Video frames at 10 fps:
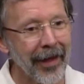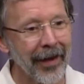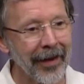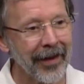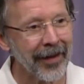
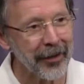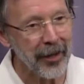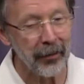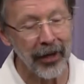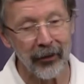Uh,
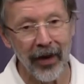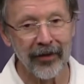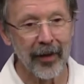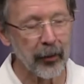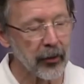my draft
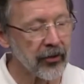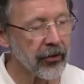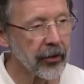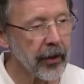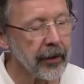number was
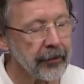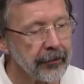thirty.